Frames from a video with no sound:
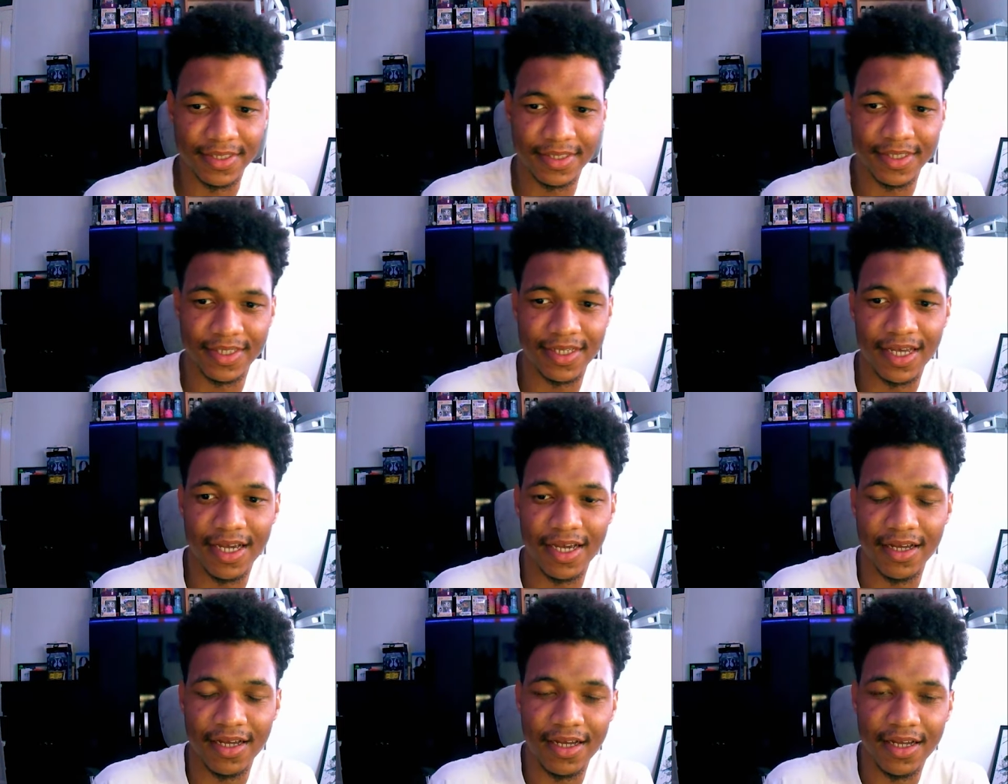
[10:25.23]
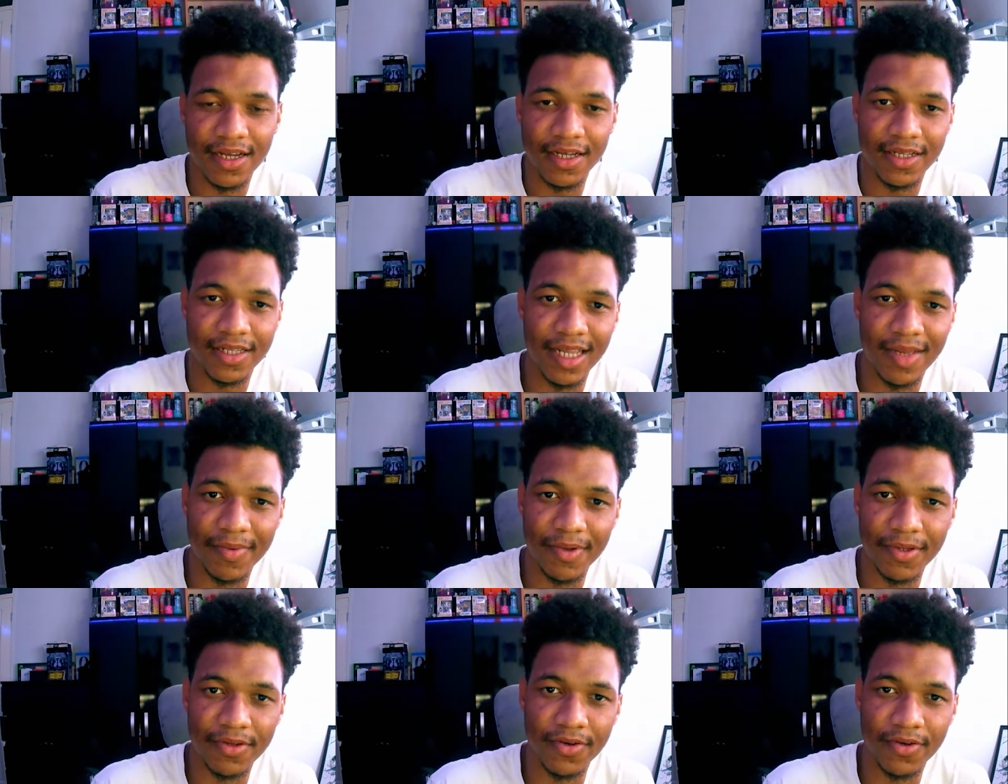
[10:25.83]
So yeah, let
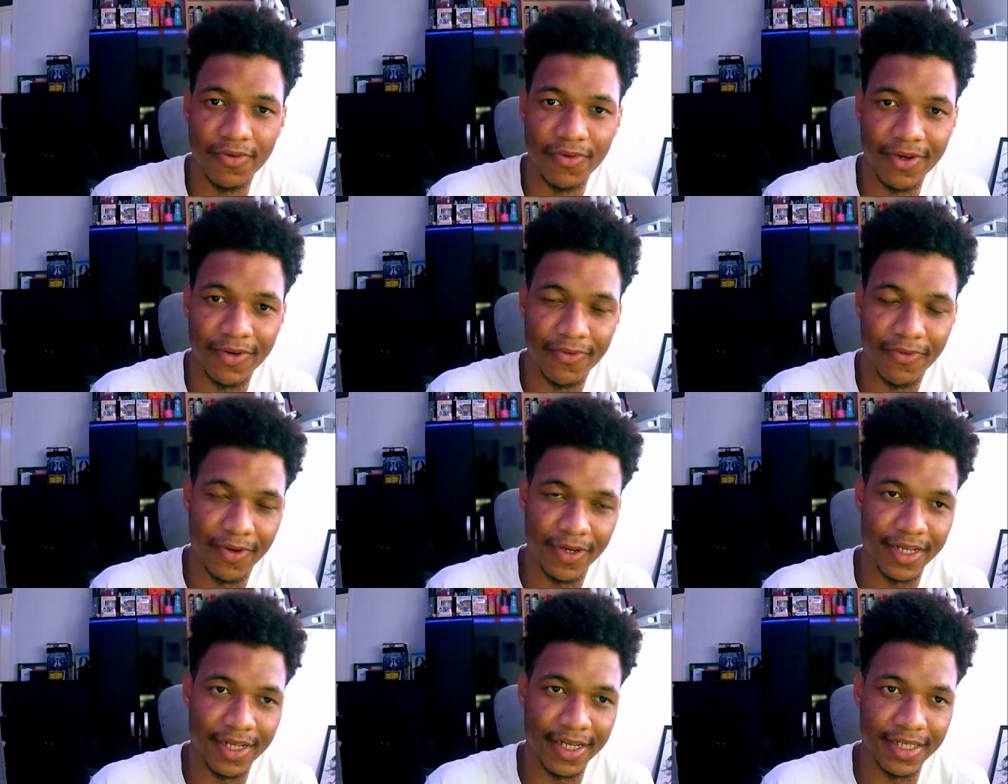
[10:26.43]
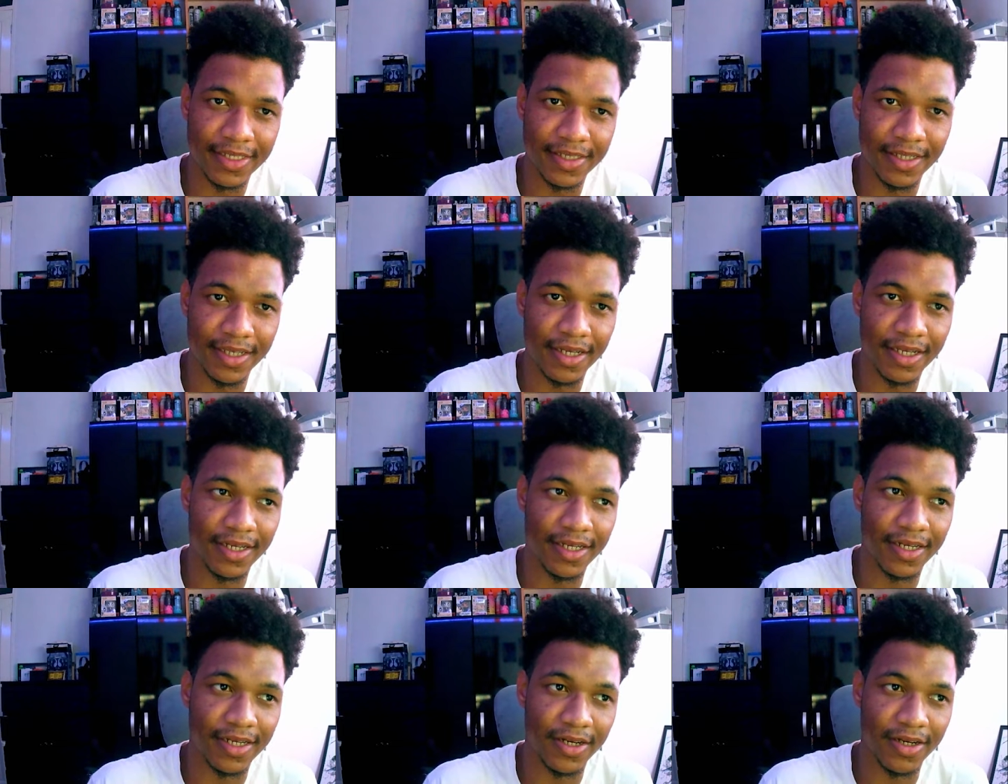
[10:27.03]
me know what you guys
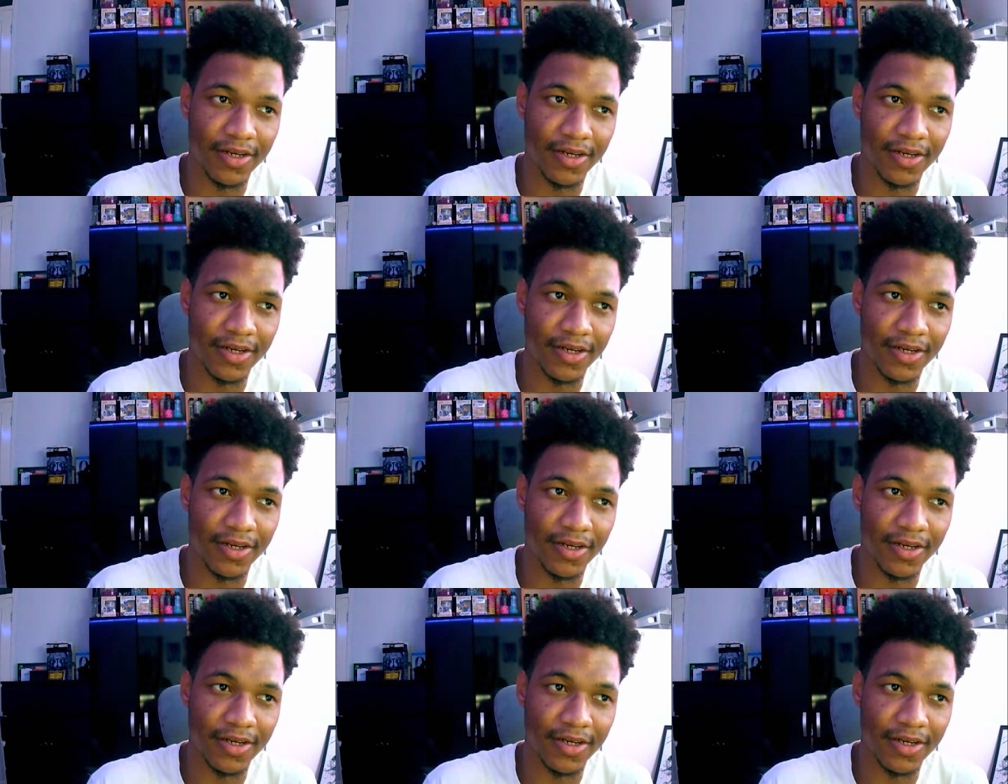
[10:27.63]
think,